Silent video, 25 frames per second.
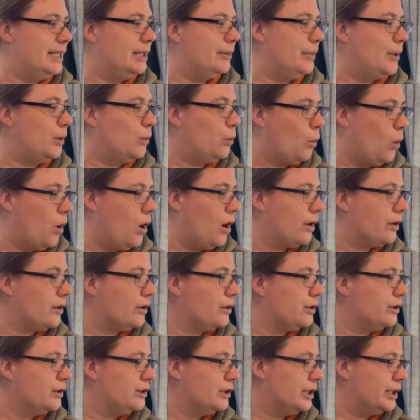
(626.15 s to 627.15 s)
to be
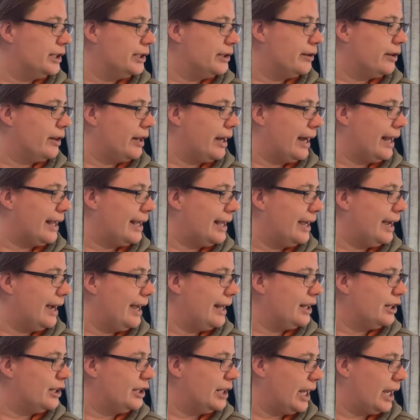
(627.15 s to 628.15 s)
watered just so that I can
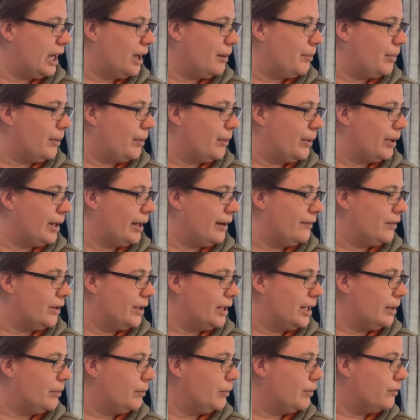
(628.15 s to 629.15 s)
kind of check up on
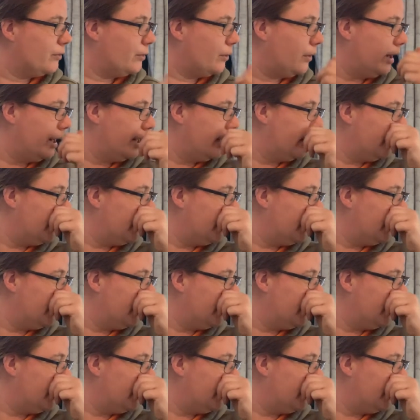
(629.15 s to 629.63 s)
everything before